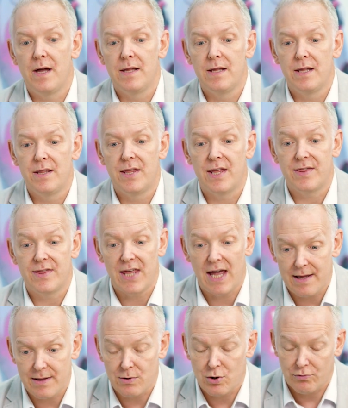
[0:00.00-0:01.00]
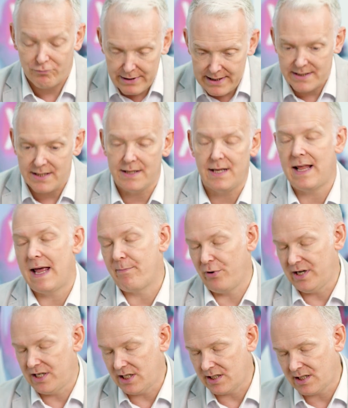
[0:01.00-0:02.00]
the, that the reason that that
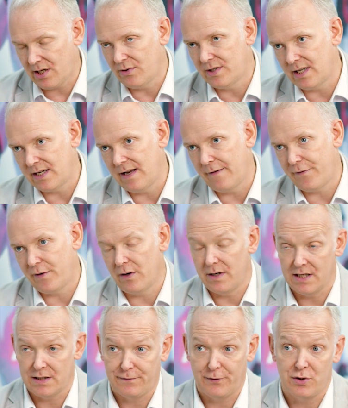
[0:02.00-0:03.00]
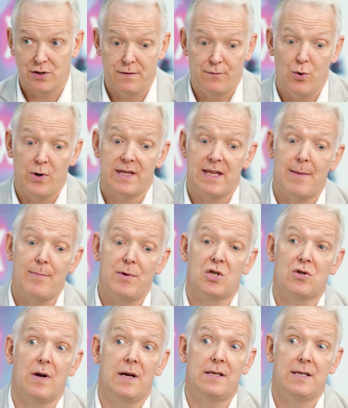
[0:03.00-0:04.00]
breach is so significant is first of all it
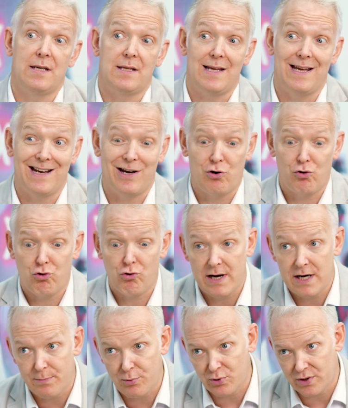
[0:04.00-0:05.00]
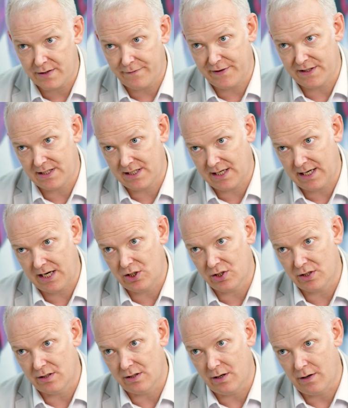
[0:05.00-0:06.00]
demonstrated the incredible
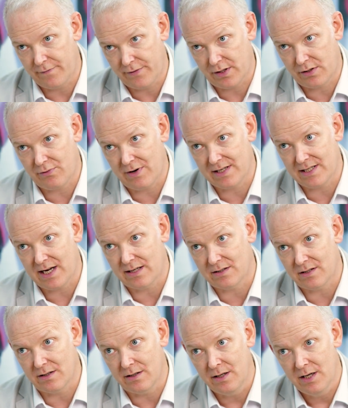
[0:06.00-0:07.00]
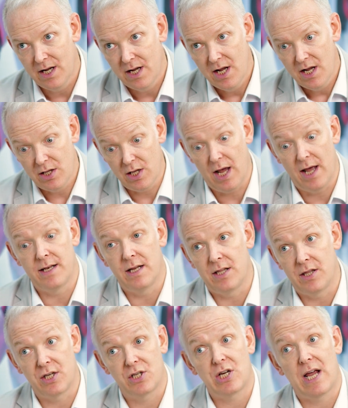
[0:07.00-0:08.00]
sophistication of the threat actor
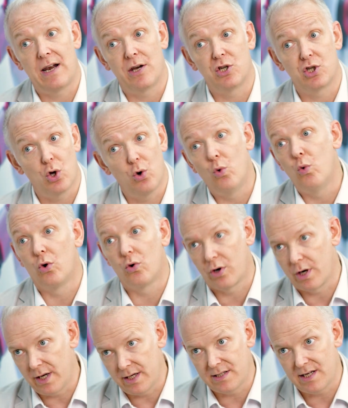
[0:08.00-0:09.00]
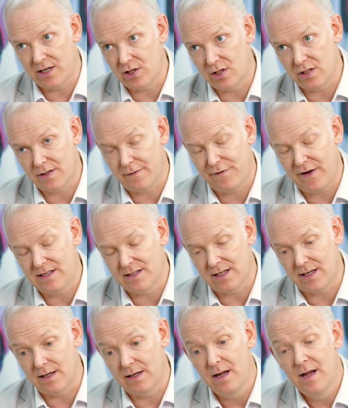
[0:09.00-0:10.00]
and the challenge that all organizations are
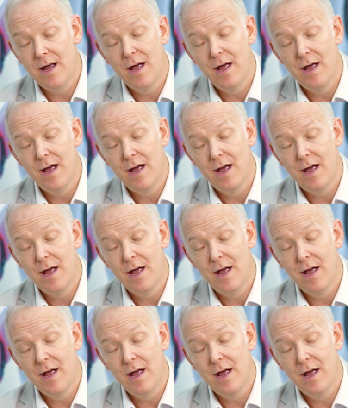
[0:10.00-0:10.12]
facing